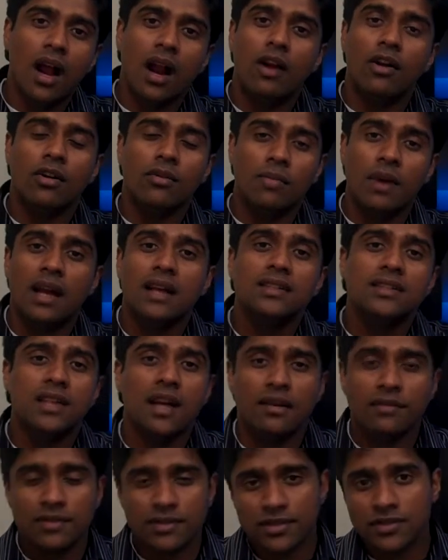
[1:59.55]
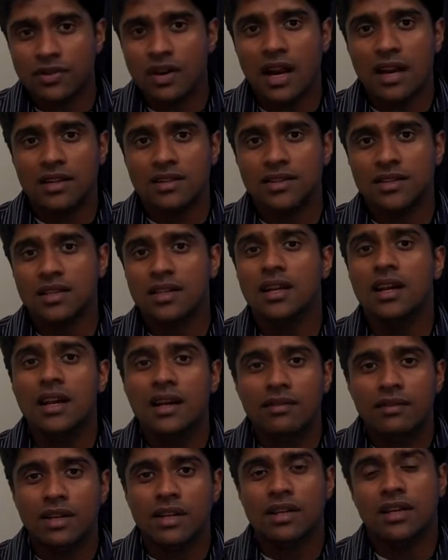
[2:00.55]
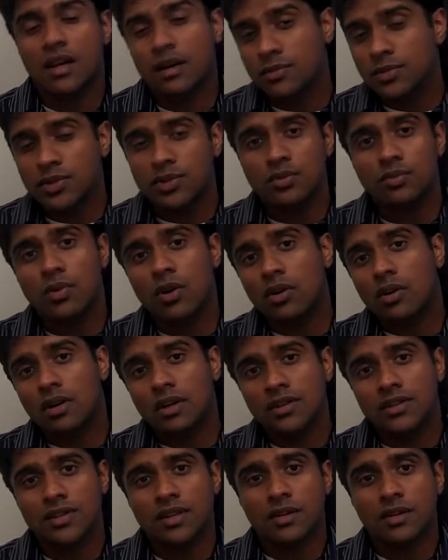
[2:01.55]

our branch office strategy when it comes to borderless